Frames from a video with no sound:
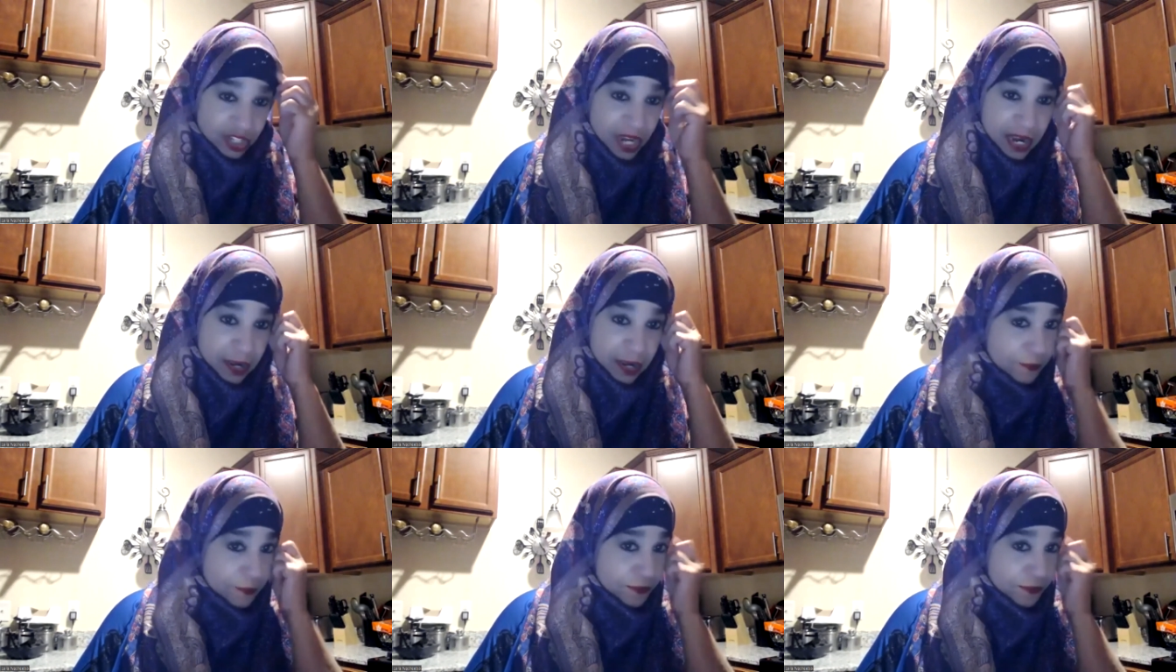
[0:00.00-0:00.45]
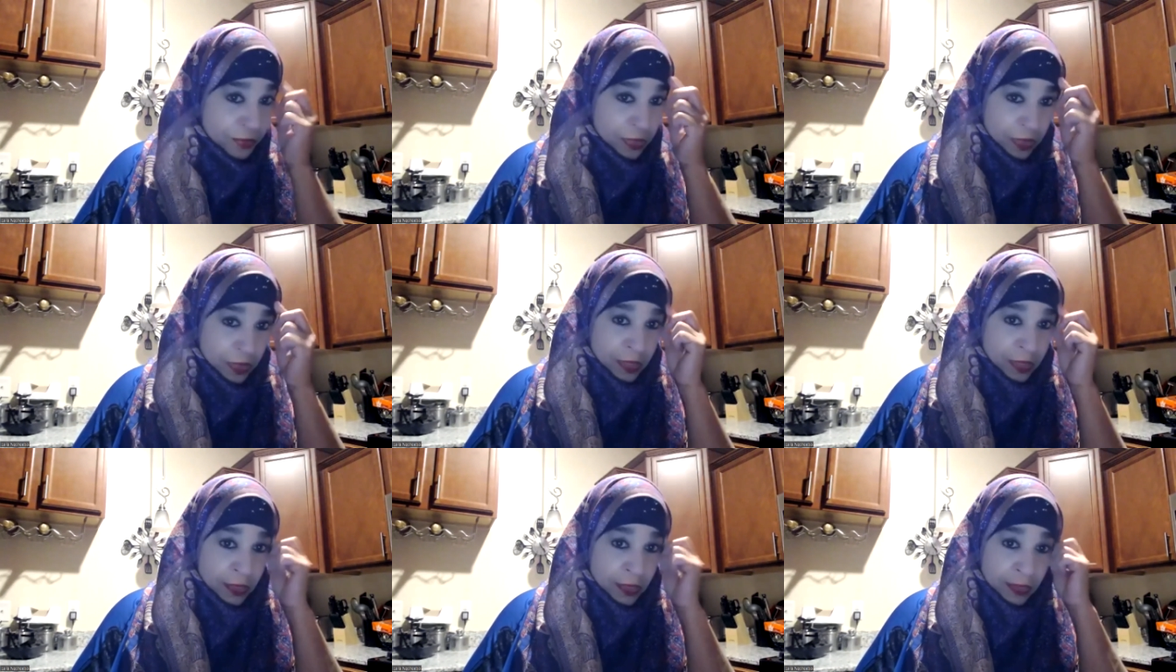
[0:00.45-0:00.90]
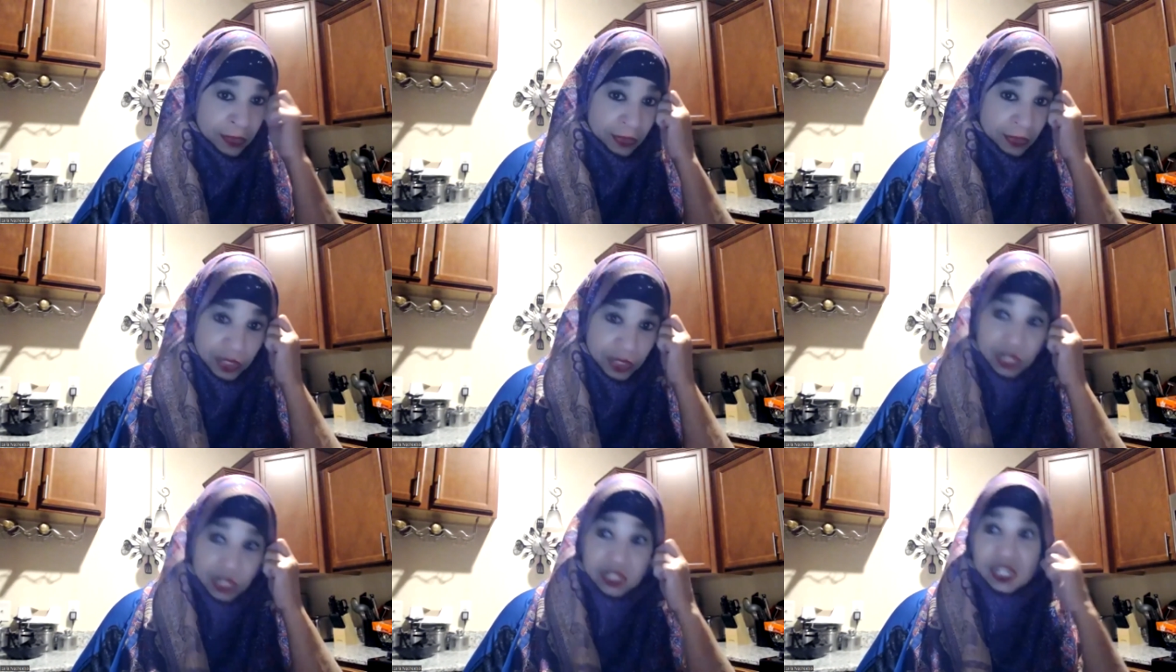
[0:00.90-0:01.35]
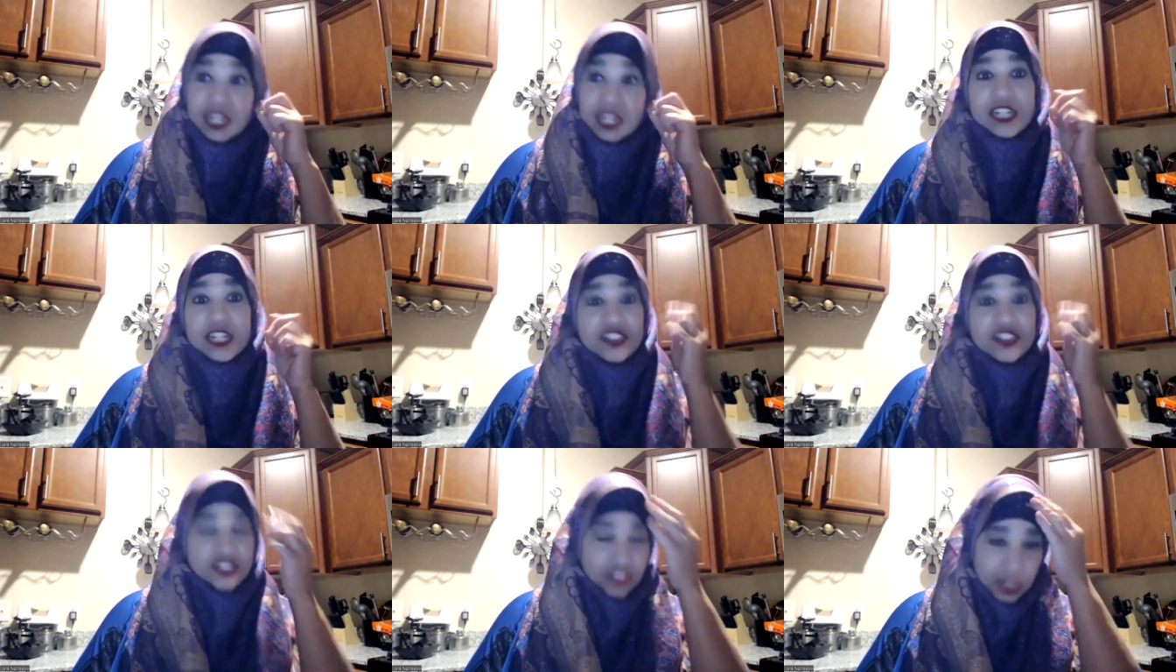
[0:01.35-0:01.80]
now. The
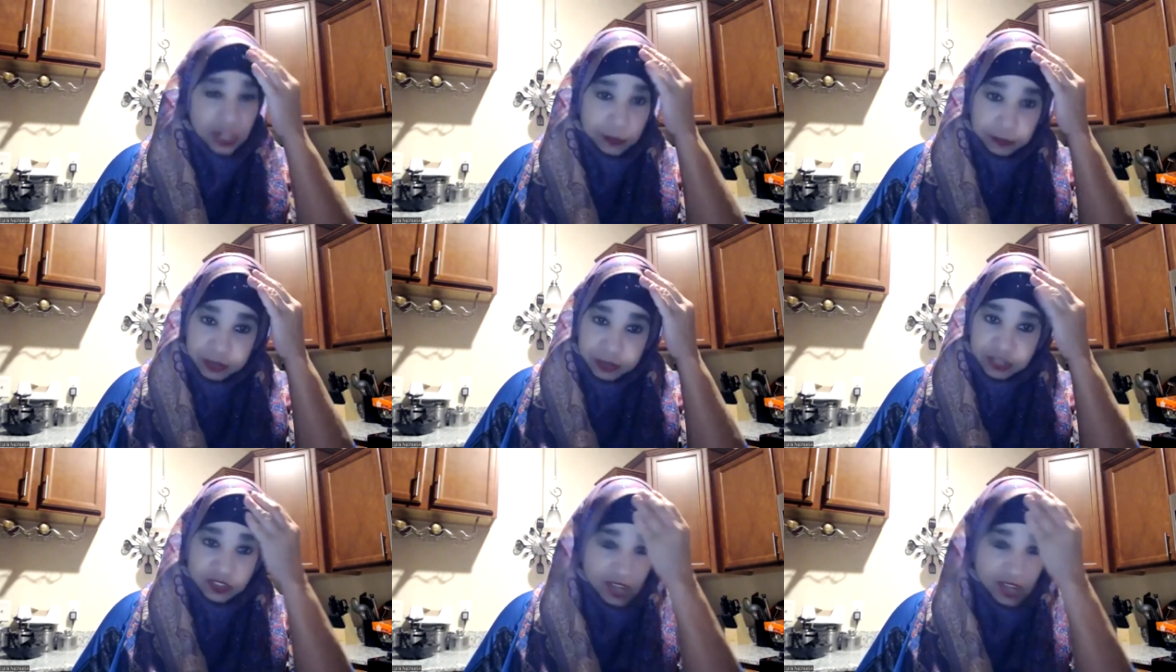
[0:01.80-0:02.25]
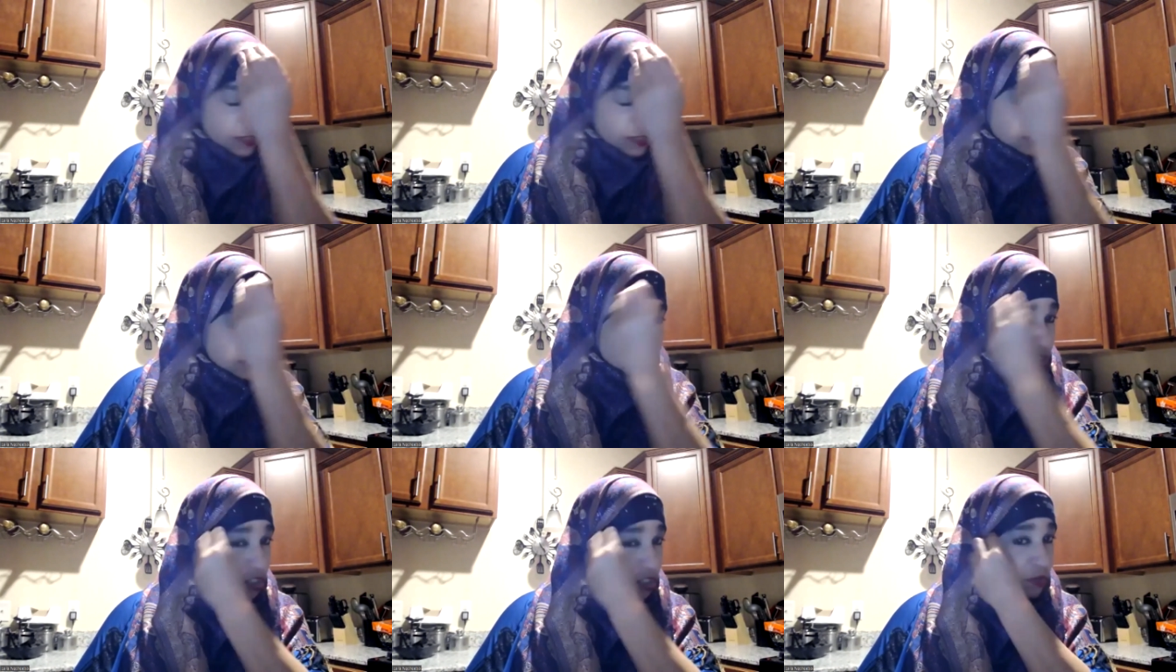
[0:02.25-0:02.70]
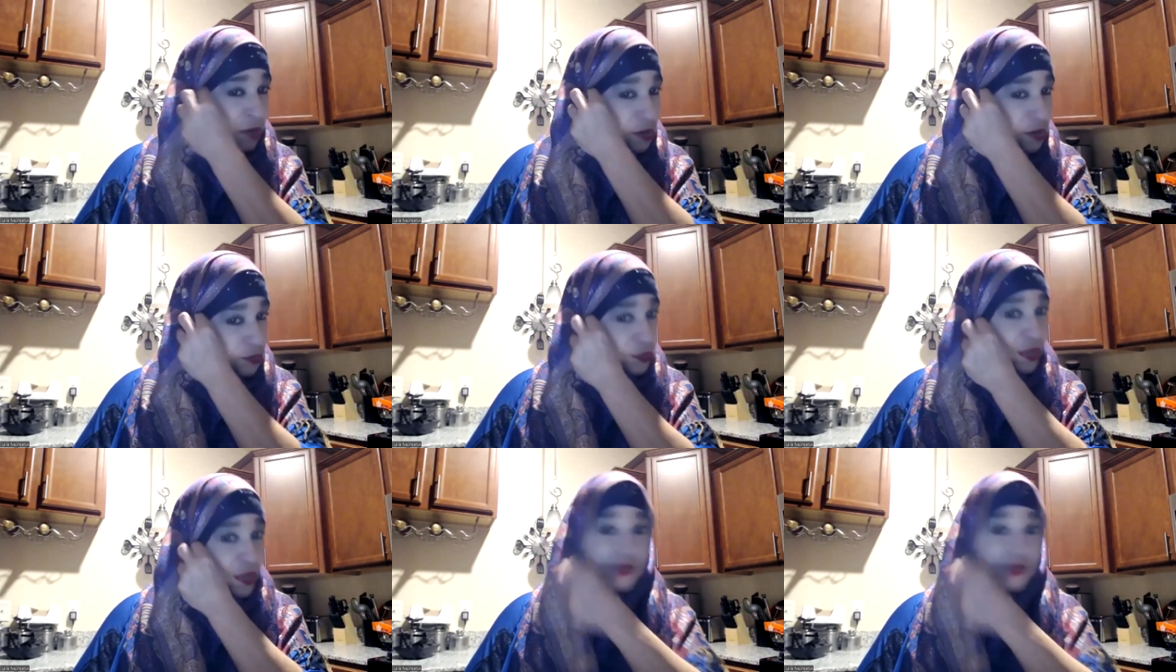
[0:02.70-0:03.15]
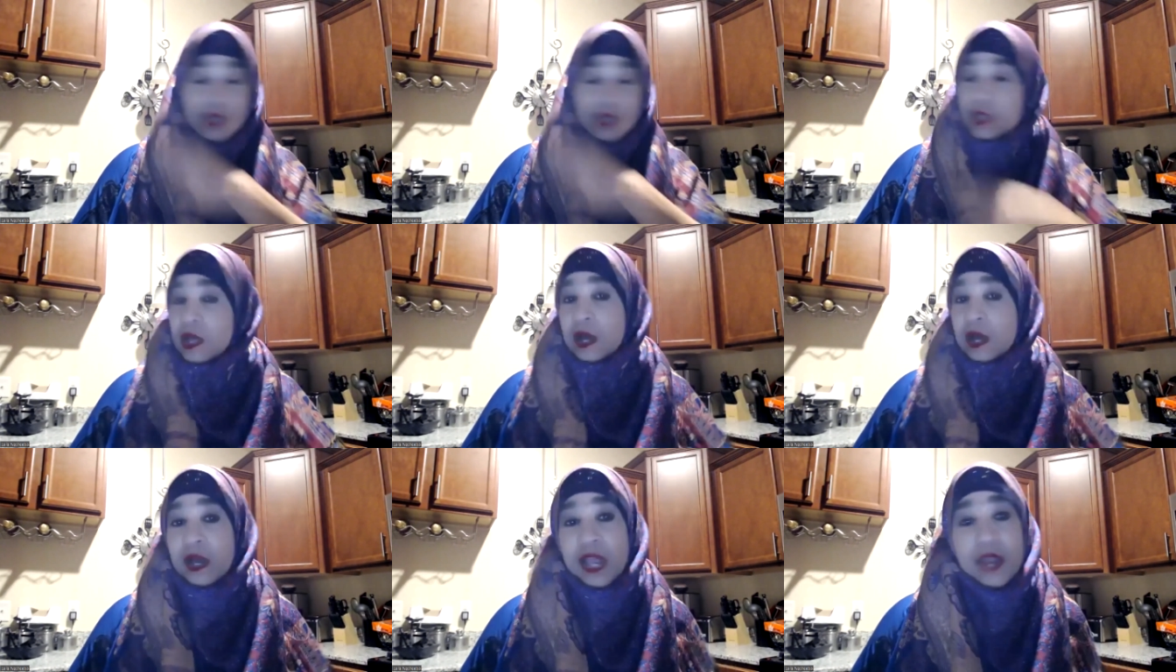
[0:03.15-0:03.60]
kinship is under the throne of
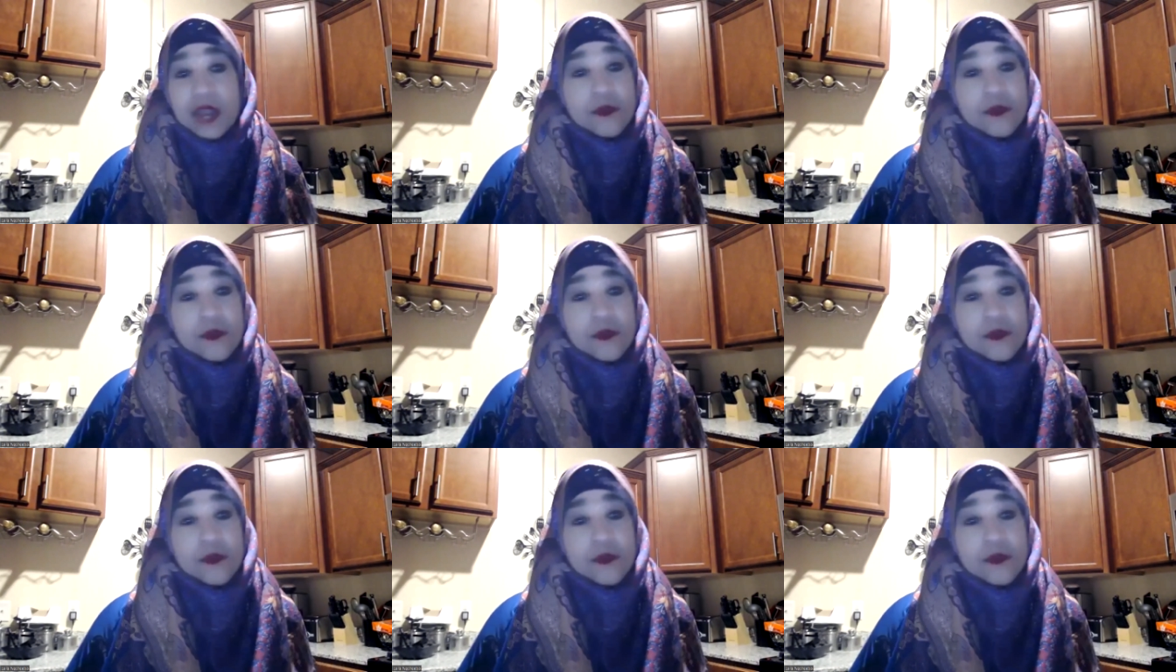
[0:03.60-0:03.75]
Allah.